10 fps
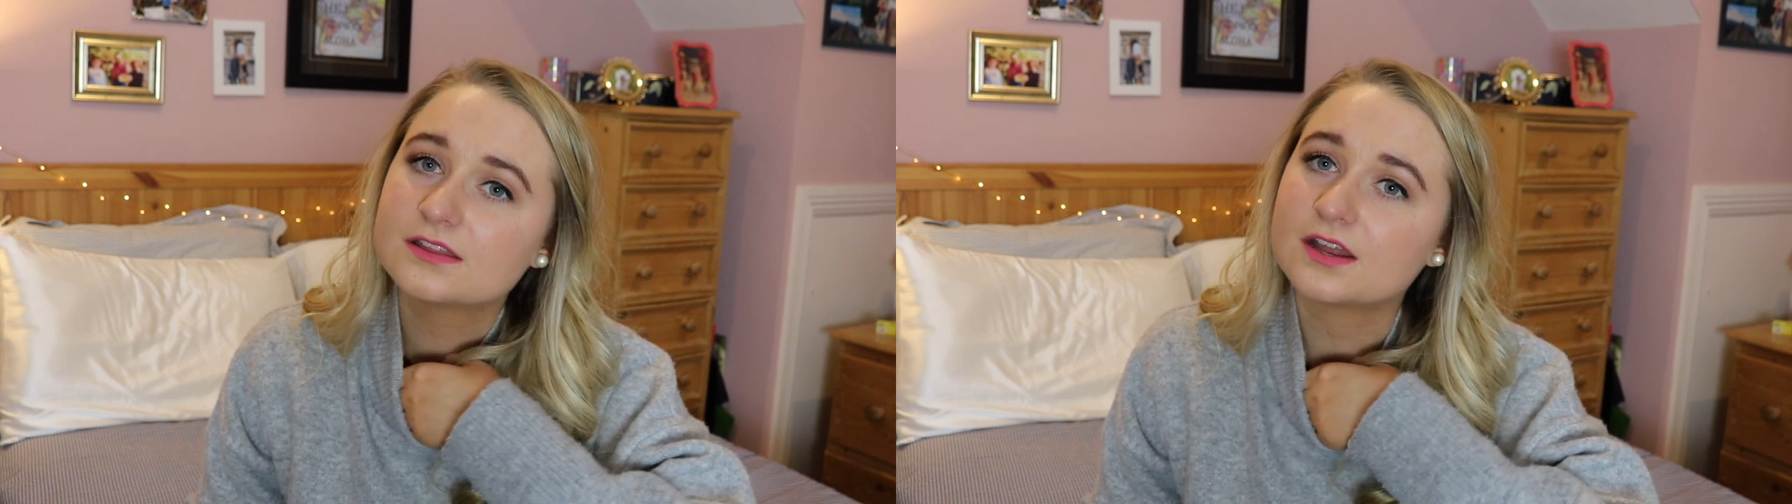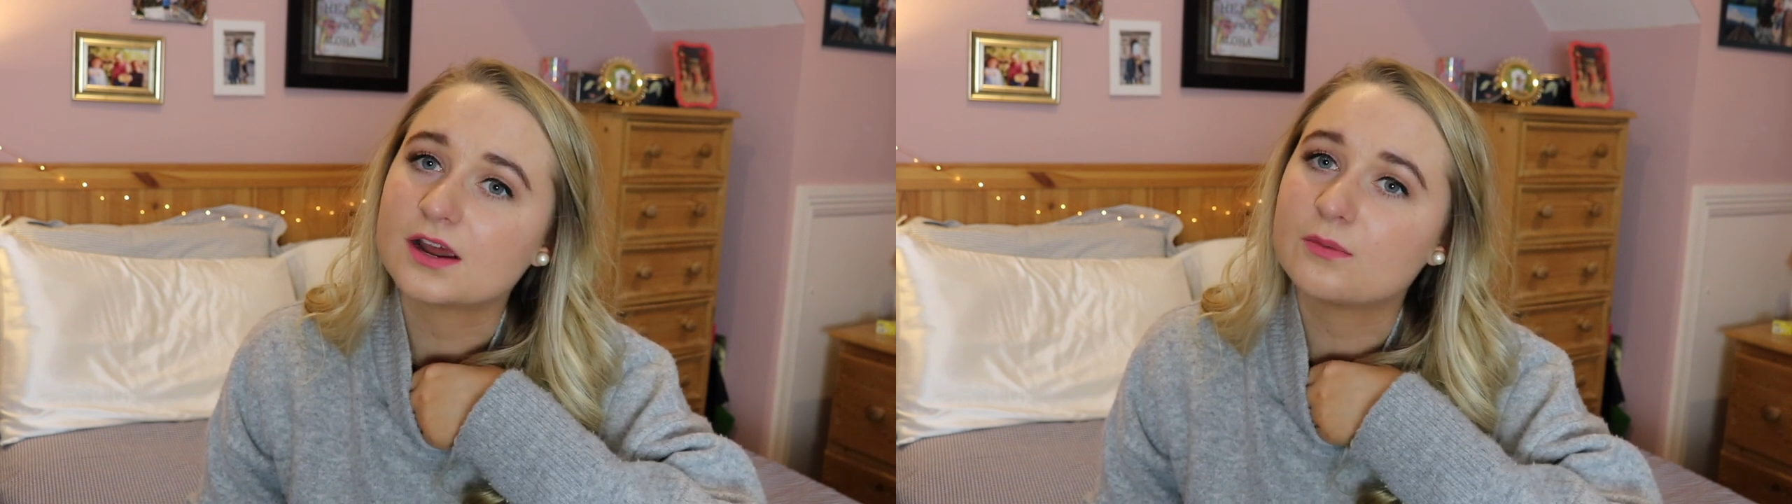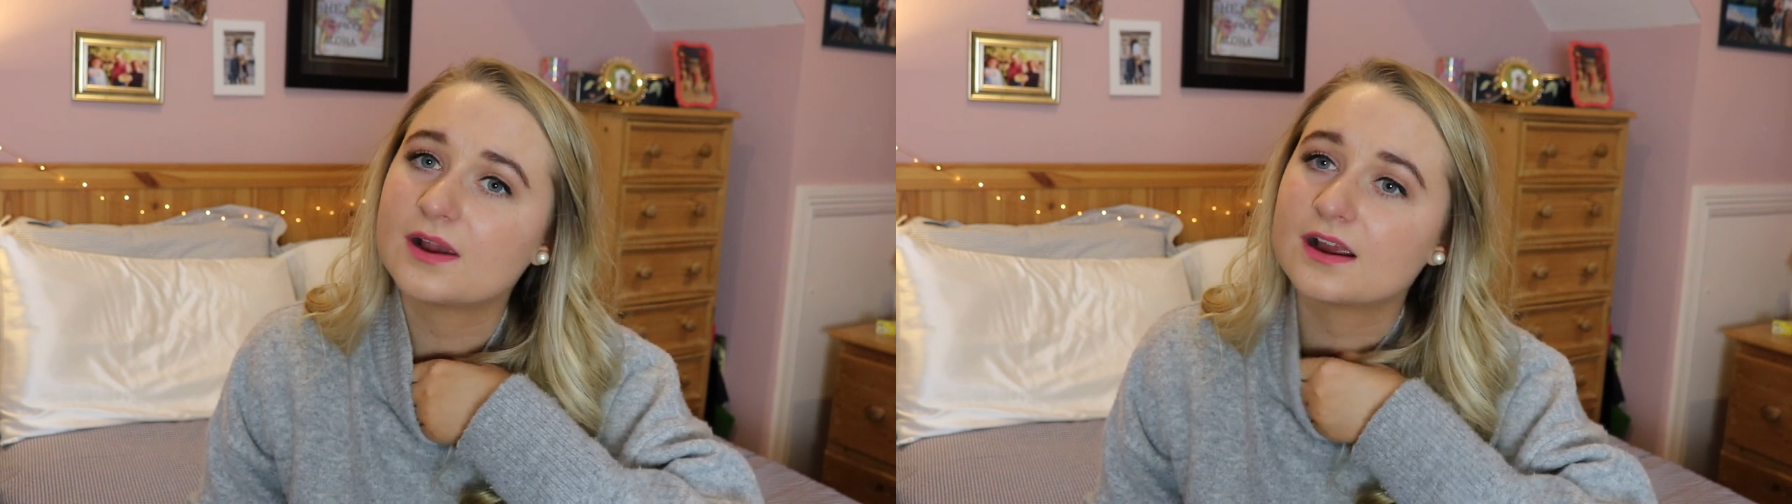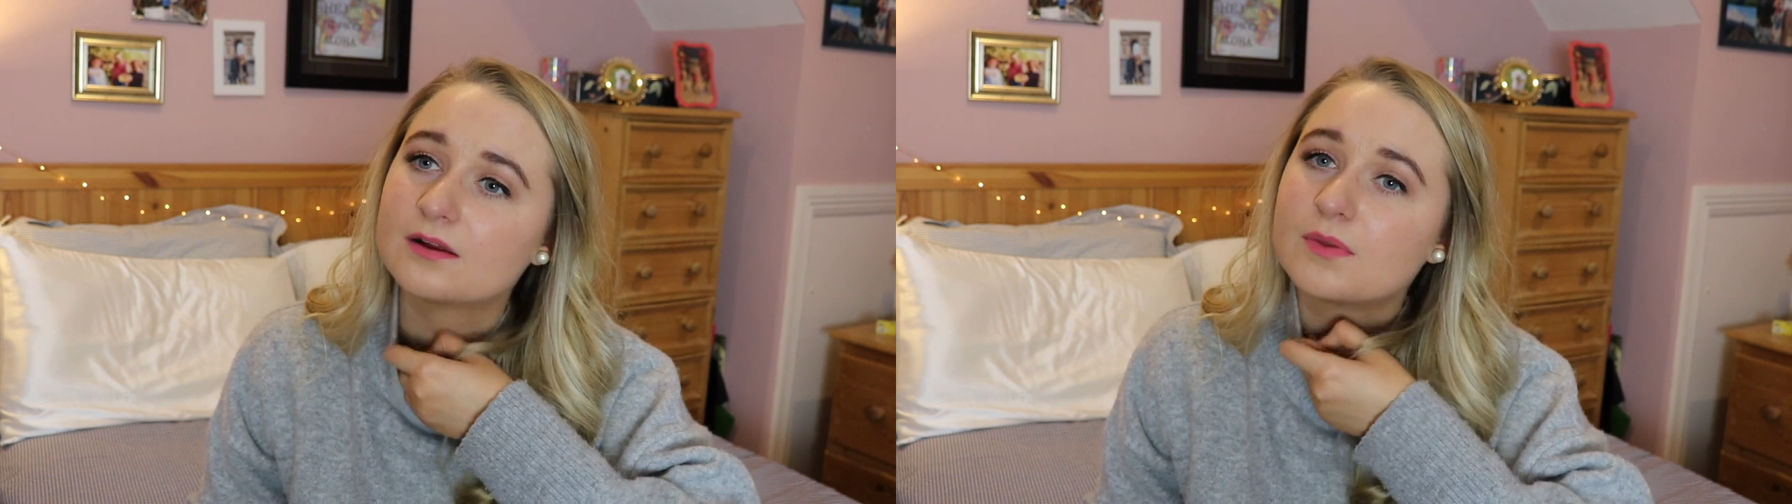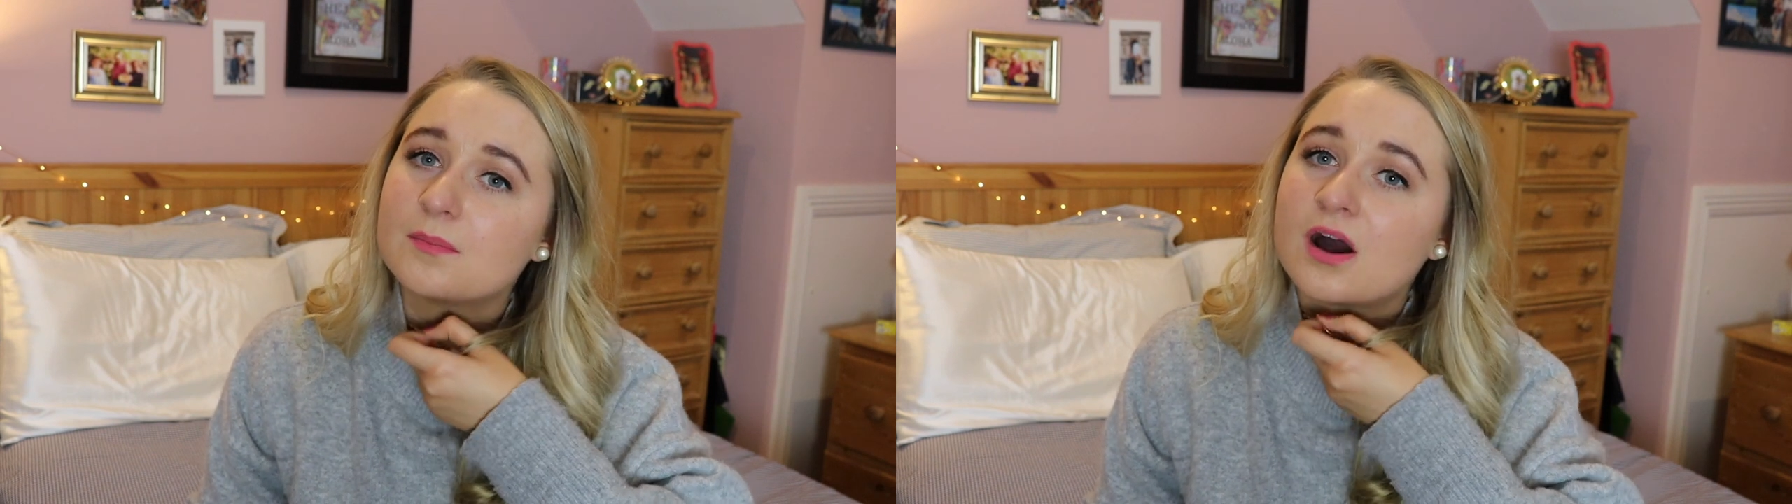that I wear,
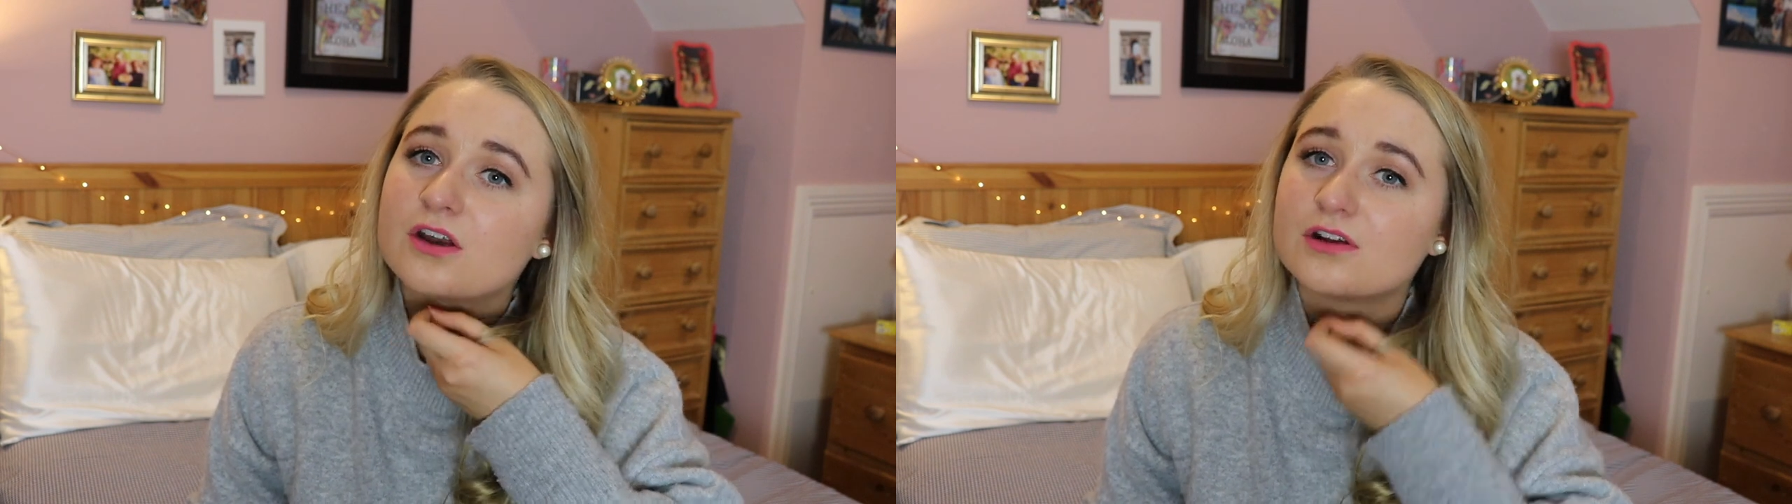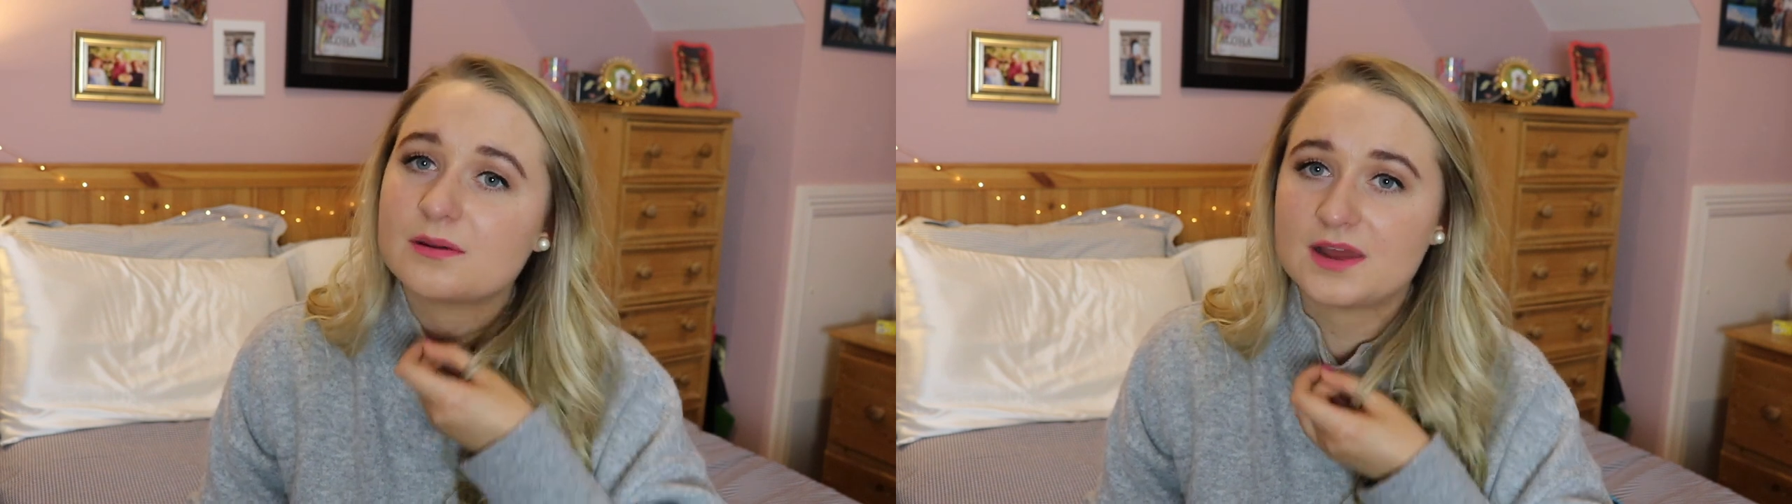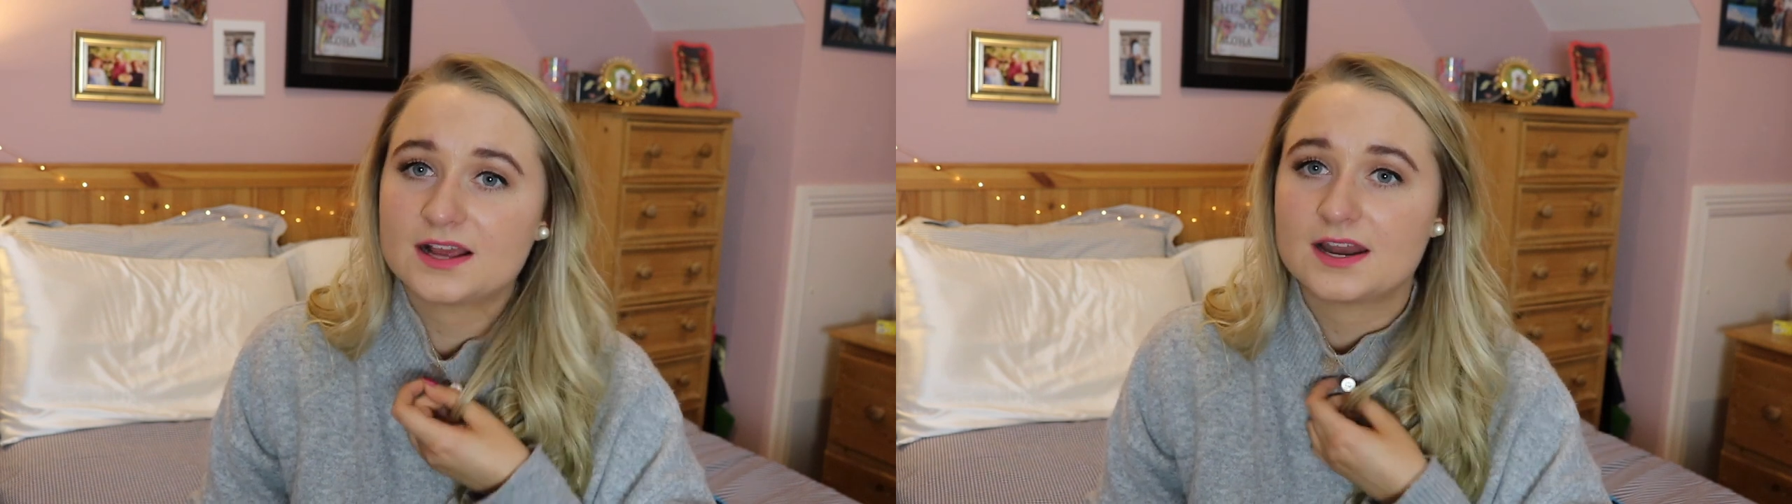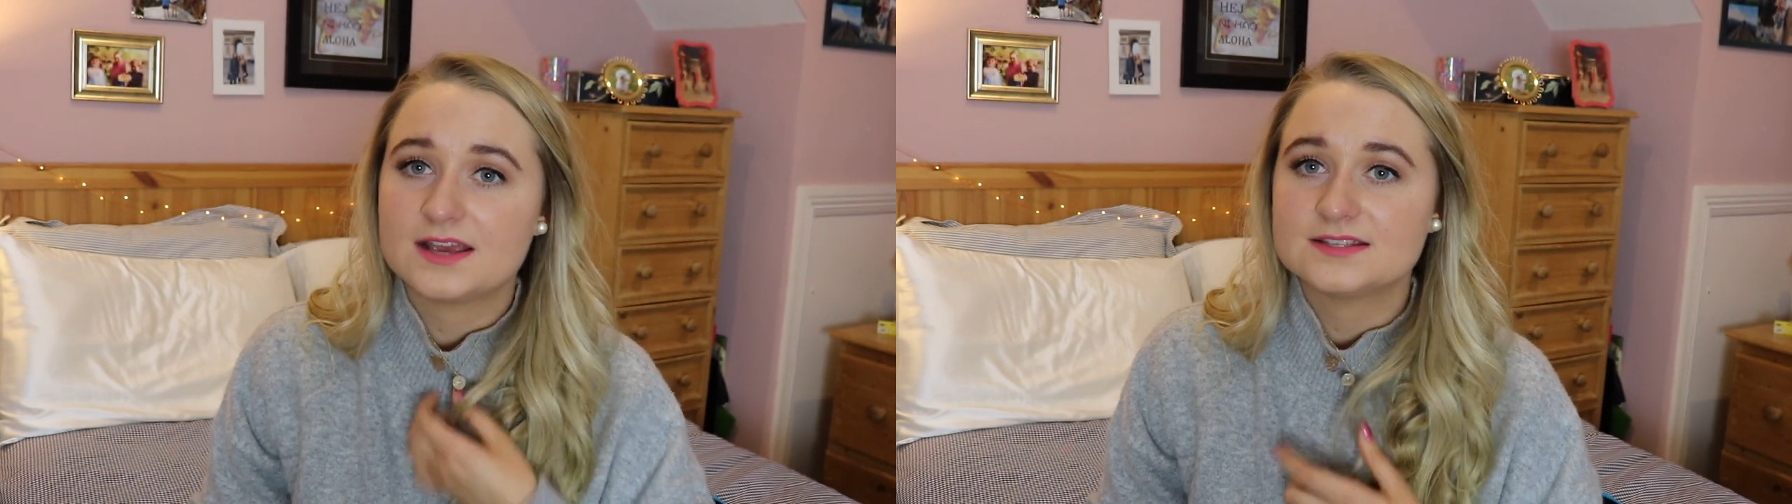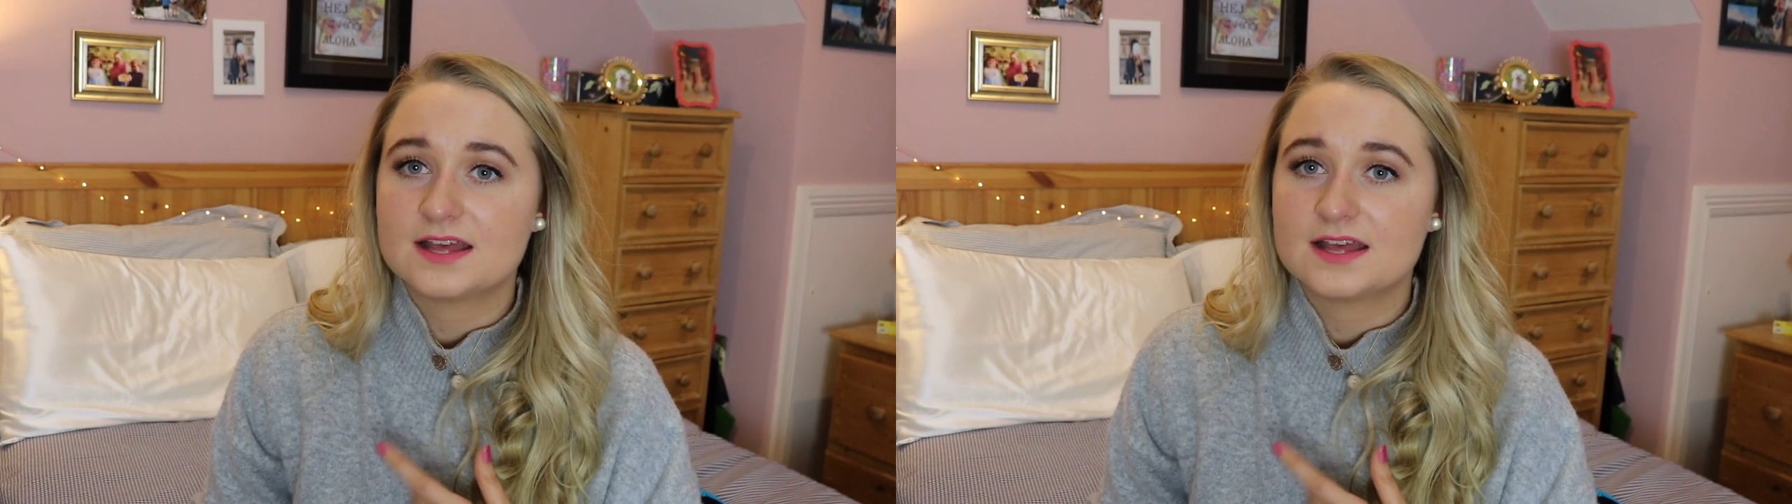my monogram necklace